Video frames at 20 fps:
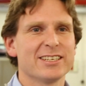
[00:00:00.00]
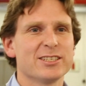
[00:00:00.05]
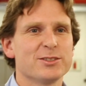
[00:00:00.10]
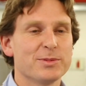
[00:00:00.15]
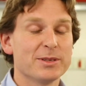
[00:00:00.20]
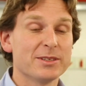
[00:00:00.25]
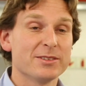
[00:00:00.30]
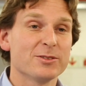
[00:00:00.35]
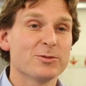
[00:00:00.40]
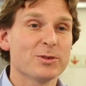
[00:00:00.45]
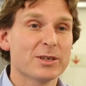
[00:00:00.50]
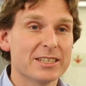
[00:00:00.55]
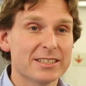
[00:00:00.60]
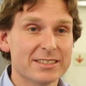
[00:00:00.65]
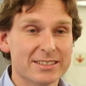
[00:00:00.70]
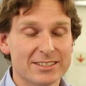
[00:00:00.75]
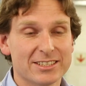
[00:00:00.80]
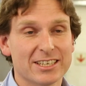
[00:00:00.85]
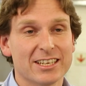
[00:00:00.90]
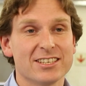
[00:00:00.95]
It's been
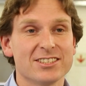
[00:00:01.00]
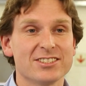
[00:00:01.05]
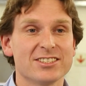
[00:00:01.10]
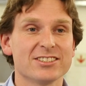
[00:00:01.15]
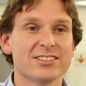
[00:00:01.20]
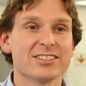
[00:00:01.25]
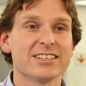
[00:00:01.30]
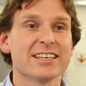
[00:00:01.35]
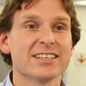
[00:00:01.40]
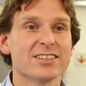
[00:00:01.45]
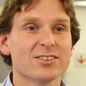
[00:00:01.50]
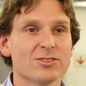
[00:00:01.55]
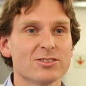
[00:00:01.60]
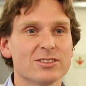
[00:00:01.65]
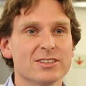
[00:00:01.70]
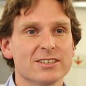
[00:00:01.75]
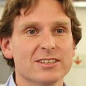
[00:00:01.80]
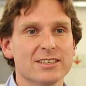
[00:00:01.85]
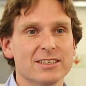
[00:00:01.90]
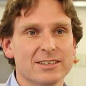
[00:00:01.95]
quite challenging to get all
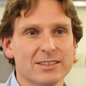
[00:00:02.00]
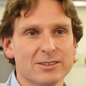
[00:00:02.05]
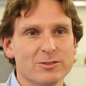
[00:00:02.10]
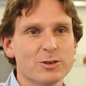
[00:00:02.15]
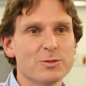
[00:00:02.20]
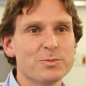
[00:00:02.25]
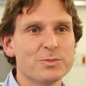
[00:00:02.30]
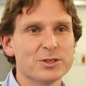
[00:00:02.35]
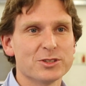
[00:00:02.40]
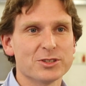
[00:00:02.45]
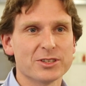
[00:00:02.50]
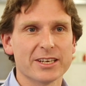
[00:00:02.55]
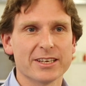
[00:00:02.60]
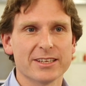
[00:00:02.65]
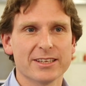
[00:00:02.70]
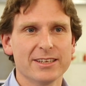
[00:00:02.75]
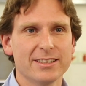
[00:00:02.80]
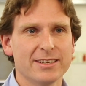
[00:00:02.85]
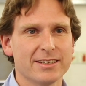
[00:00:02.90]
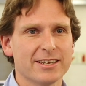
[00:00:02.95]
the equipment
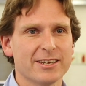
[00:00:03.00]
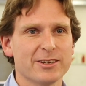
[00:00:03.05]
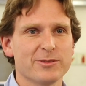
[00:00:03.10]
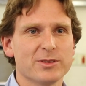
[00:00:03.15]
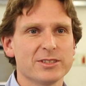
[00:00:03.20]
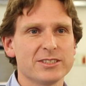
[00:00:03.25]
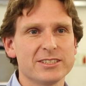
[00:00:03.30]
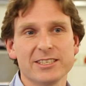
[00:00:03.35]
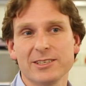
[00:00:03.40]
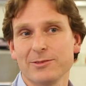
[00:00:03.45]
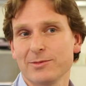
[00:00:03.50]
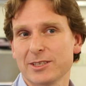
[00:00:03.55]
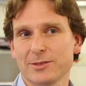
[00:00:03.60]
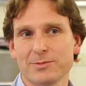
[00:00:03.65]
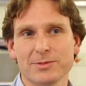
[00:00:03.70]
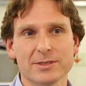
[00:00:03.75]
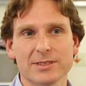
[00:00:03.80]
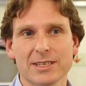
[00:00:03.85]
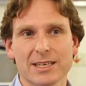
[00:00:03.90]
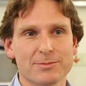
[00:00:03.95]
together and the team has
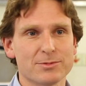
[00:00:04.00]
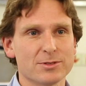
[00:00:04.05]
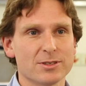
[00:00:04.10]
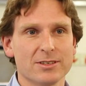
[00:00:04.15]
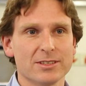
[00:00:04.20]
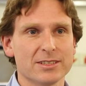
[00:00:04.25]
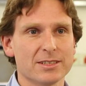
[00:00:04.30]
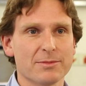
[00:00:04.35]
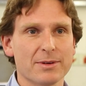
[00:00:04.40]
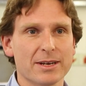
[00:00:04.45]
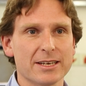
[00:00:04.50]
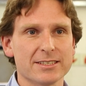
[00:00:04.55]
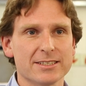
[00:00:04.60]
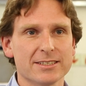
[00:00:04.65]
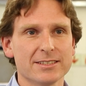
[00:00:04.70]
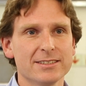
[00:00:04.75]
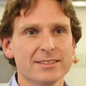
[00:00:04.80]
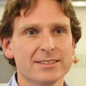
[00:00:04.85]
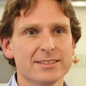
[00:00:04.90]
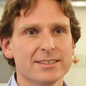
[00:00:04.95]
been absolutely
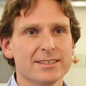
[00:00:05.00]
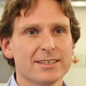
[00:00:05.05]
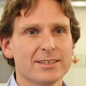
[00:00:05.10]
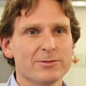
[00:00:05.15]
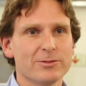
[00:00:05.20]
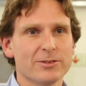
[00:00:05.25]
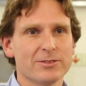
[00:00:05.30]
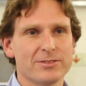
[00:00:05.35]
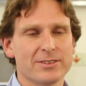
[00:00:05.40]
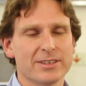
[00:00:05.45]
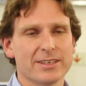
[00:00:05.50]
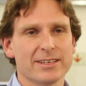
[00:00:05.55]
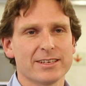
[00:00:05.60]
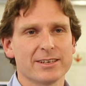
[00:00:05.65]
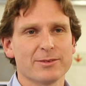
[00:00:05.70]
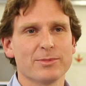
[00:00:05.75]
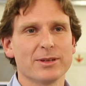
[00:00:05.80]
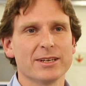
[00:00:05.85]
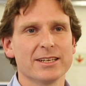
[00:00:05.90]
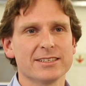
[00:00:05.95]
amazing with the
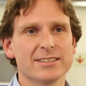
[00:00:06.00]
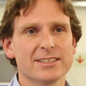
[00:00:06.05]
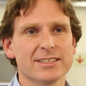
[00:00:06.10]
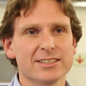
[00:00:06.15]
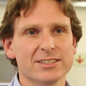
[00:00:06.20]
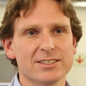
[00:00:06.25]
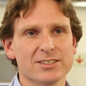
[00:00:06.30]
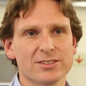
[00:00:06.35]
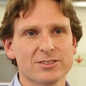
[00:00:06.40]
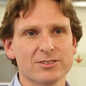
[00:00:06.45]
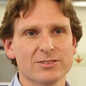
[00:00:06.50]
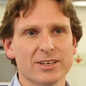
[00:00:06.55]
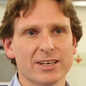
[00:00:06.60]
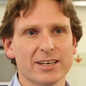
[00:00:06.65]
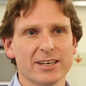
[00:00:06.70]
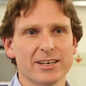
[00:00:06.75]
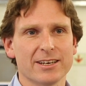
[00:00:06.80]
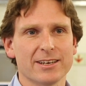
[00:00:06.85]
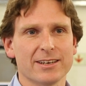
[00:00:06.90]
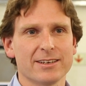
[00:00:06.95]
ability to,
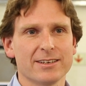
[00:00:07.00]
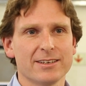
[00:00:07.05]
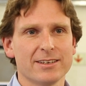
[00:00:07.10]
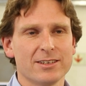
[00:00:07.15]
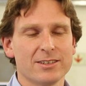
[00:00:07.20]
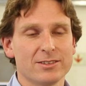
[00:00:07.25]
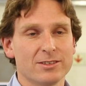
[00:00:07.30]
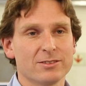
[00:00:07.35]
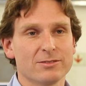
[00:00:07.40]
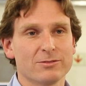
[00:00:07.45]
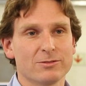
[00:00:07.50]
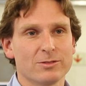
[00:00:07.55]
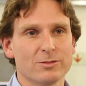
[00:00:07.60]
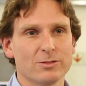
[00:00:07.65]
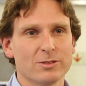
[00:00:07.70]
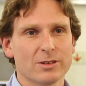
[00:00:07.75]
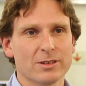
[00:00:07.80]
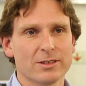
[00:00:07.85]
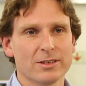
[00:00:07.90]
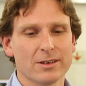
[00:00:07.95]
uh,
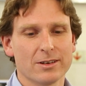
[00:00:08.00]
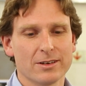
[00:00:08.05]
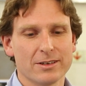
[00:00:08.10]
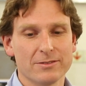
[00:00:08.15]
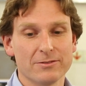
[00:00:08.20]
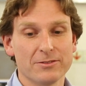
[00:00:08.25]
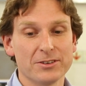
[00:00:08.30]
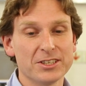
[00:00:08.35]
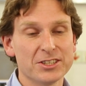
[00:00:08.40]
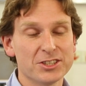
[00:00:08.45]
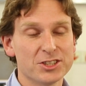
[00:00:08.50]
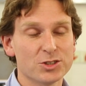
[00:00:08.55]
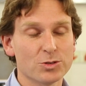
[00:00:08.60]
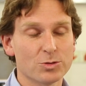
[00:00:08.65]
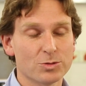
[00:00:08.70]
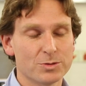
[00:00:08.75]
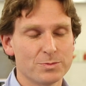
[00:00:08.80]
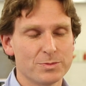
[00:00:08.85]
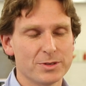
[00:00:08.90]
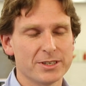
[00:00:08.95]
in a very
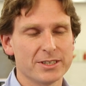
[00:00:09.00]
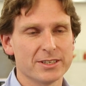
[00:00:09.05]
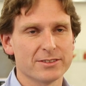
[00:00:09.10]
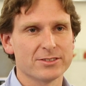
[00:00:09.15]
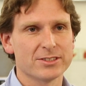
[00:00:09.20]
short period